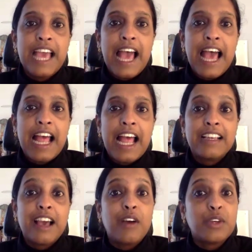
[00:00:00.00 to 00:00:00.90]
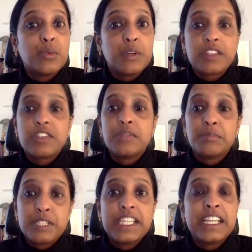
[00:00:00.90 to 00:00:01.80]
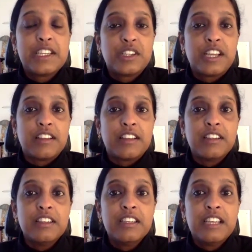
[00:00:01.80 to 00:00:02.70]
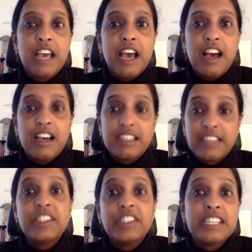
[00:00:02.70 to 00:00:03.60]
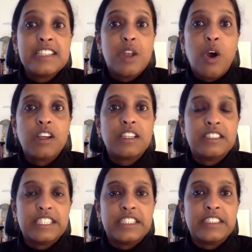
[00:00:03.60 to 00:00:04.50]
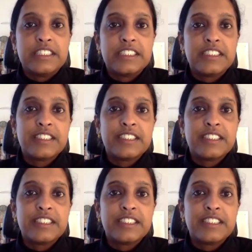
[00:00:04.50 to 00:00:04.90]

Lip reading: and how you worked on putting it together, given his long career?